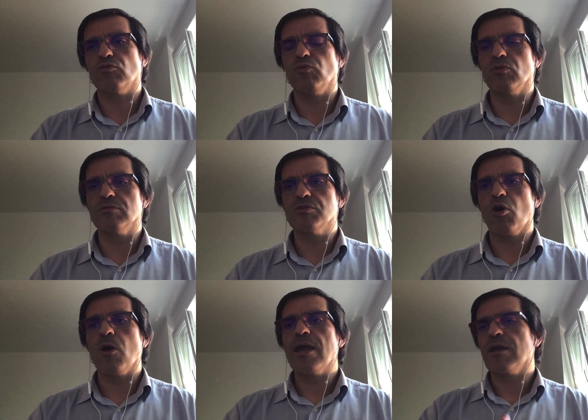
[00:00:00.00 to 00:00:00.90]
includes
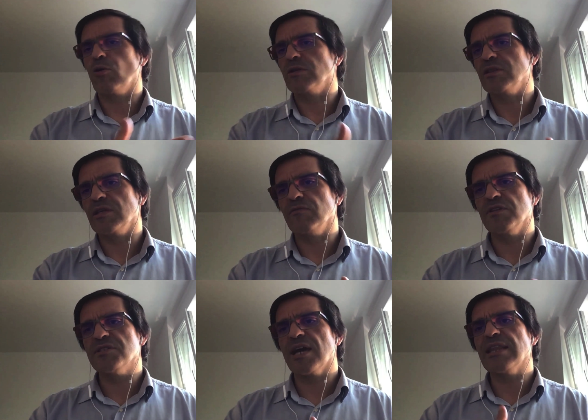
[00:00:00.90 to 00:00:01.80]
on the
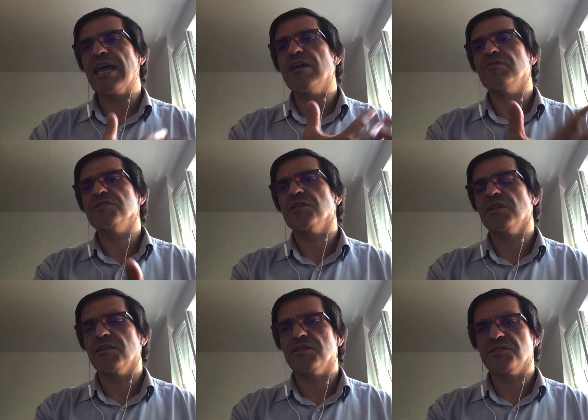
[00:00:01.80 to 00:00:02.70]
TV side, everything
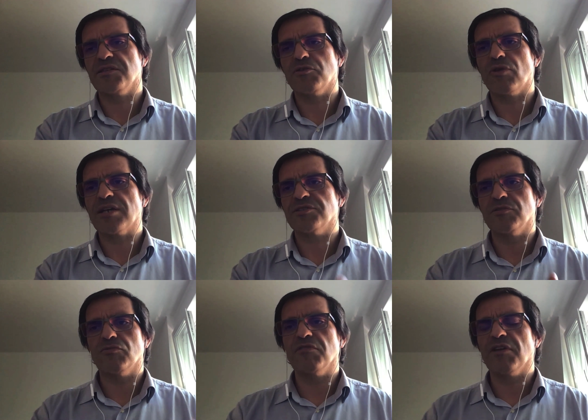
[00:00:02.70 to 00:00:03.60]
that is
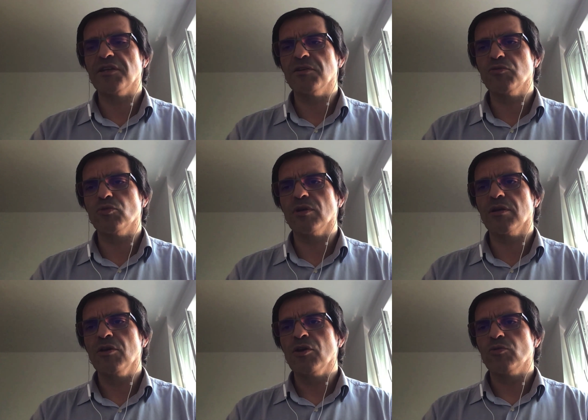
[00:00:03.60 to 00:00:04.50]
interaction related to
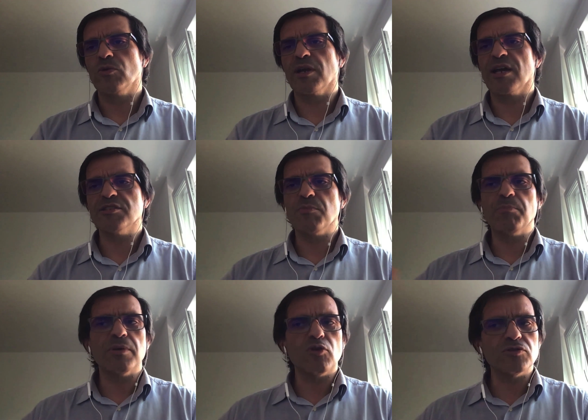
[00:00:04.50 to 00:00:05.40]
the customer,
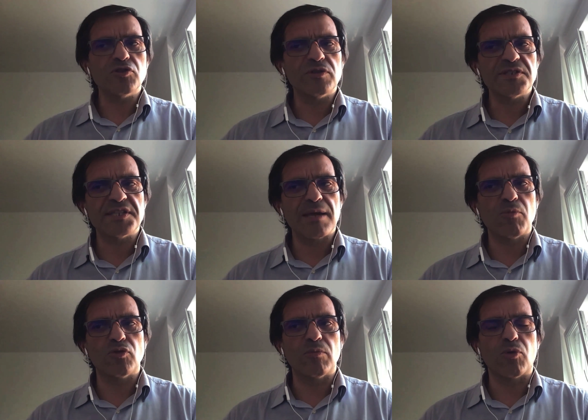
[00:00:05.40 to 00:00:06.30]
but also the same
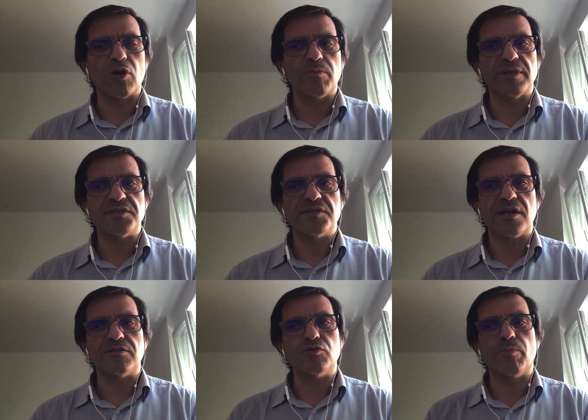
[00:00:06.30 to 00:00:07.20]
on the broadband side.